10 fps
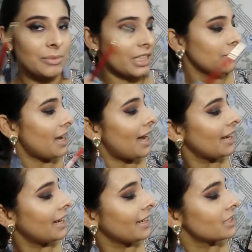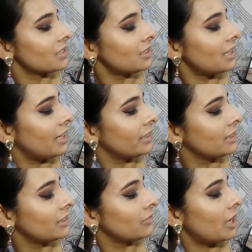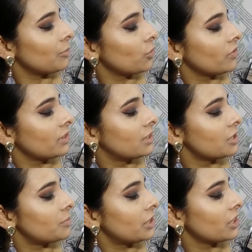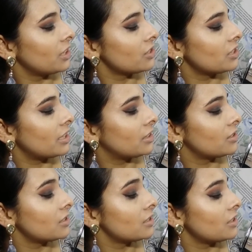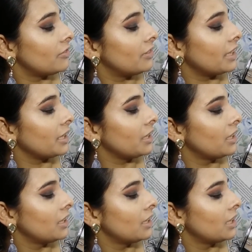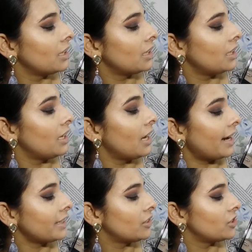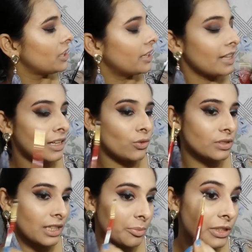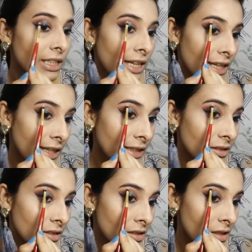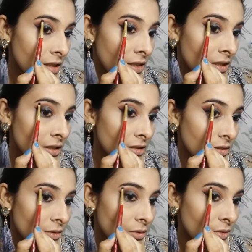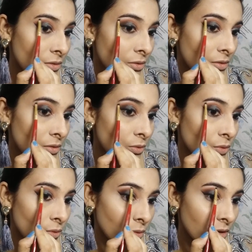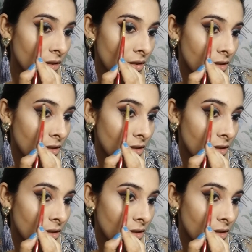I'm taking my highlighter and I'm going with this particular shade. This is a very light shade and looks like a pretty highlighter. So, ooh,